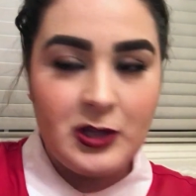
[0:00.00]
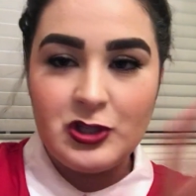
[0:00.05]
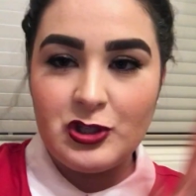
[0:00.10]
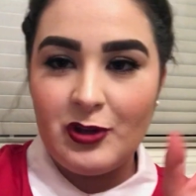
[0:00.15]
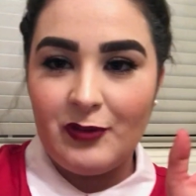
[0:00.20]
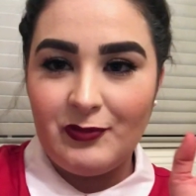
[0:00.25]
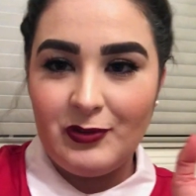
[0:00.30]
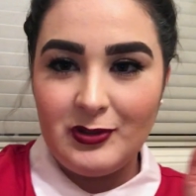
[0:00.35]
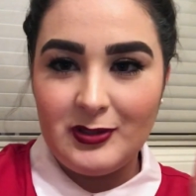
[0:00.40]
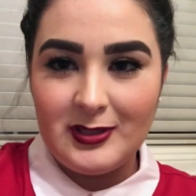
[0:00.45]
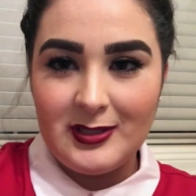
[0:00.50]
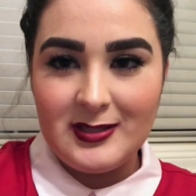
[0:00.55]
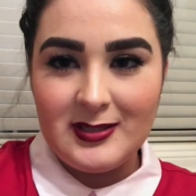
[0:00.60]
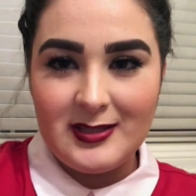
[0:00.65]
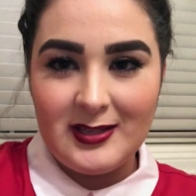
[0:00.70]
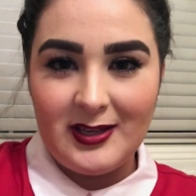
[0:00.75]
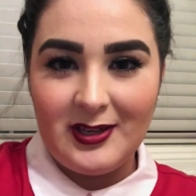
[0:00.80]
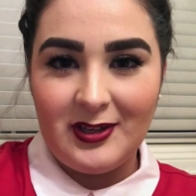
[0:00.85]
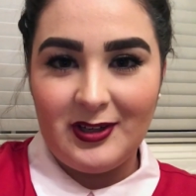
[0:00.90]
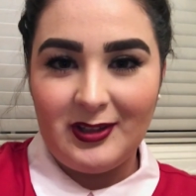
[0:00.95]
so if you did
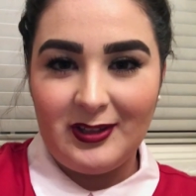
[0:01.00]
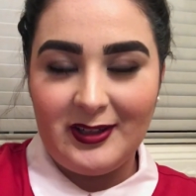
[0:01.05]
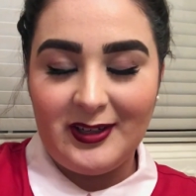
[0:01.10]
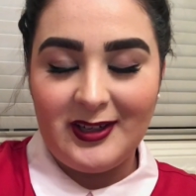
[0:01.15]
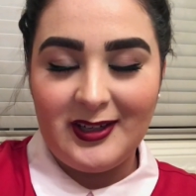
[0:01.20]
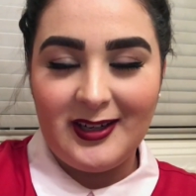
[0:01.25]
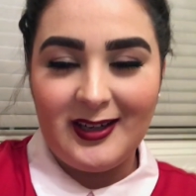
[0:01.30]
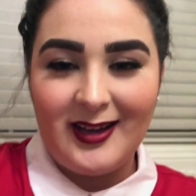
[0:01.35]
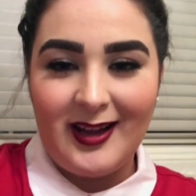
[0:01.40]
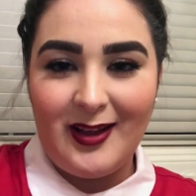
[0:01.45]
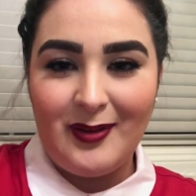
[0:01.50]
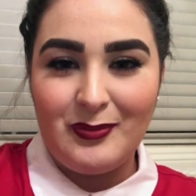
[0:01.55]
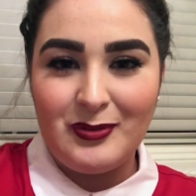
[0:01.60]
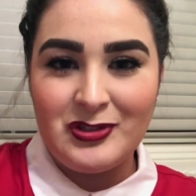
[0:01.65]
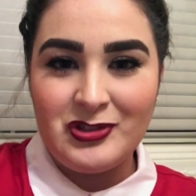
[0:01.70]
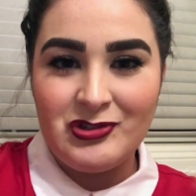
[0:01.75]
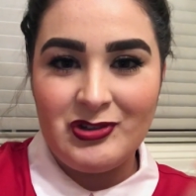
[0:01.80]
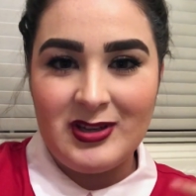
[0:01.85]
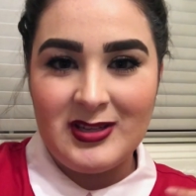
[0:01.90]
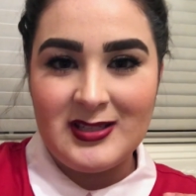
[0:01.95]
see earlier, I
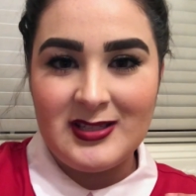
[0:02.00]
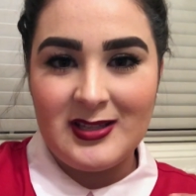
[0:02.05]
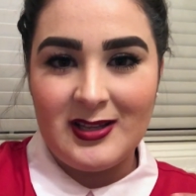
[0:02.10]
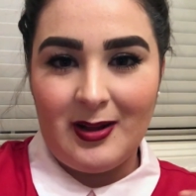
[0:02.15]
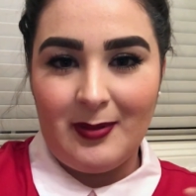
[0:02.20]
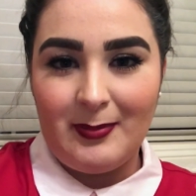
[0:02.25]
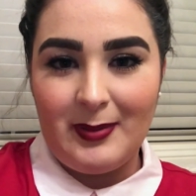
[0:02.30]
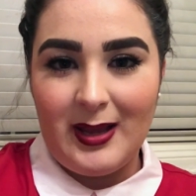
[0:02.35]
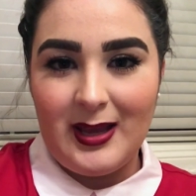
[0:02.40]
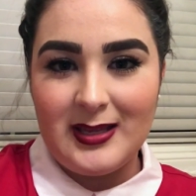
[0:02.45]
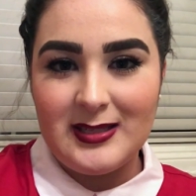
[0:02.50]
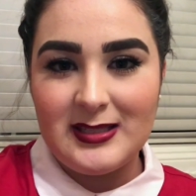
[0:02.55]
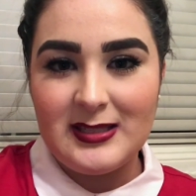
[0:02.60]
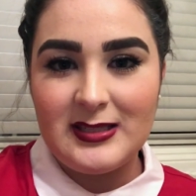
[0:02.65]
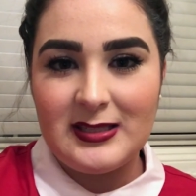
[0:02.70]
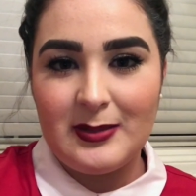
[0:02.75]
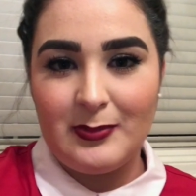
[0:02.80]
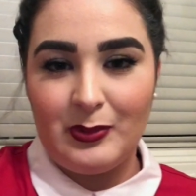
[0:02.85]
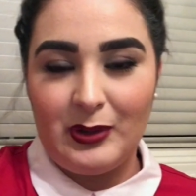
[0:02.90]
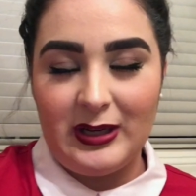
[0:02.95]
was dressed up as
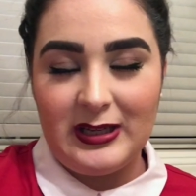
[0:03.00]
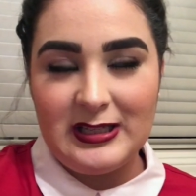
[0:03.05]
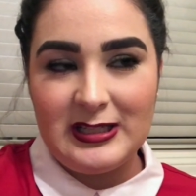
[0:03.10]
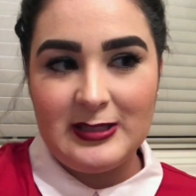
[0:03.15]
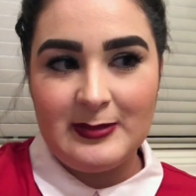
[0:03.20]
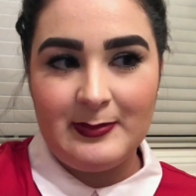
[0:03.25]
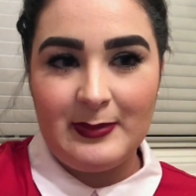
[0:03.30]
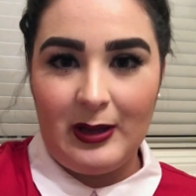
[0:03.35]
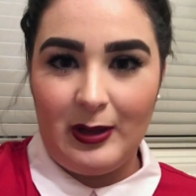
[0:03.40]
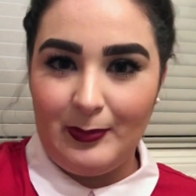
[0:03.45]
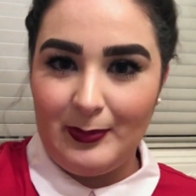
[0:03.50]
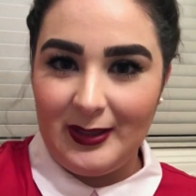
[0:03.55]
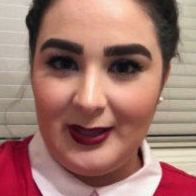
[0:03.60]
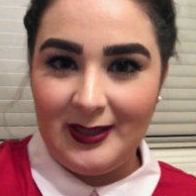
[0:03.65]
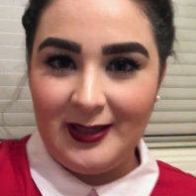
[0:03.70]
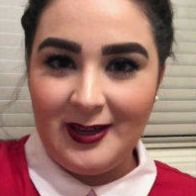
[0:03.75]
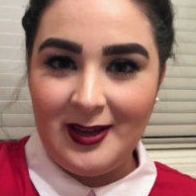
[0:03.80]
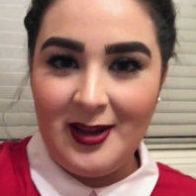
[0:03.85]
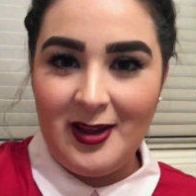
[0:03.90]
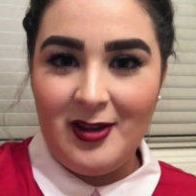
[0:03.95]
Sabrina
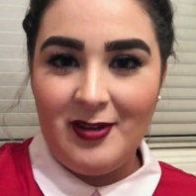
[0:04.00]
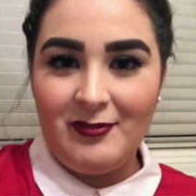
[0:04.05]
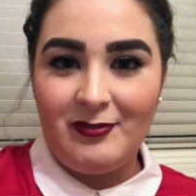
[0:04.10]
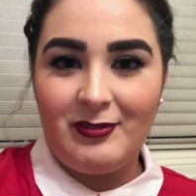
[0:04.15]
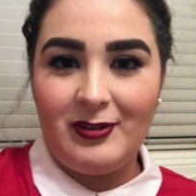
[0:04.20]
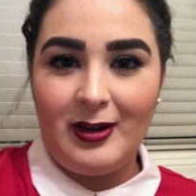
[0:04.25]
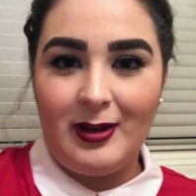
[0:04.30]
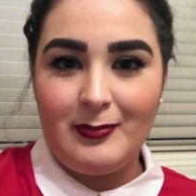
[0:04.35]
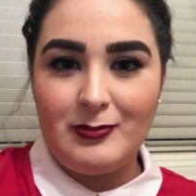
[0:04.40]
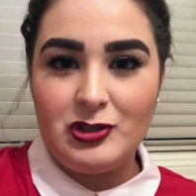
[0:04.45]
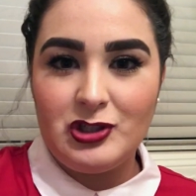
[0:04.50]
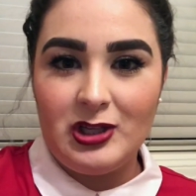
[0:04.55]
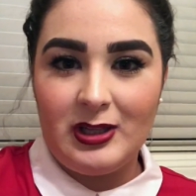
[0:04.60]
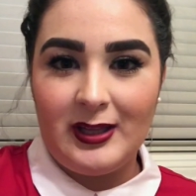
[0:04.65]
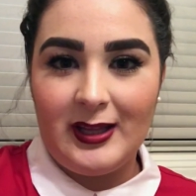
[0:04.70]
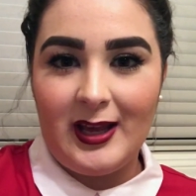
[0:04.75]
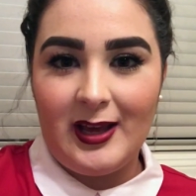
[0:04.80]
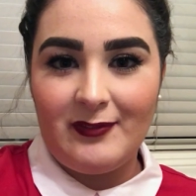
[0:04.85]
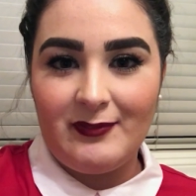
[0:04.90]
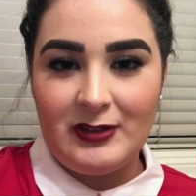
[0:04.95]
Spellman from
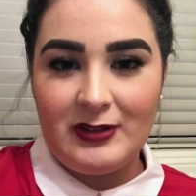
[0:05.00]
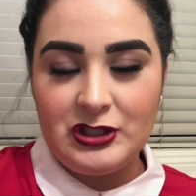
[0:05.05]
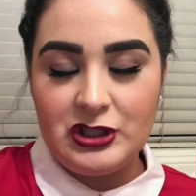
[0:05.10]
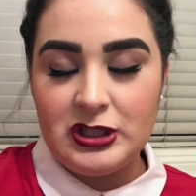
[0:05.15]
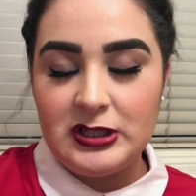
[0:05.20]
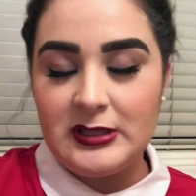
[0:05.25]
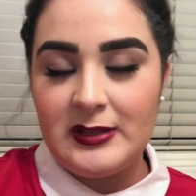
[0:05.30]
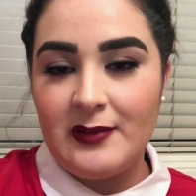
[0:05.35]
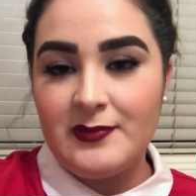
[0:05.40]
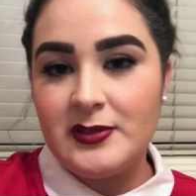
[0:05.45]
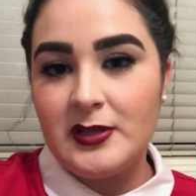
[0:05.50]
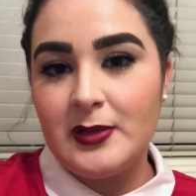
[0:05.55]
Chilling Adventures of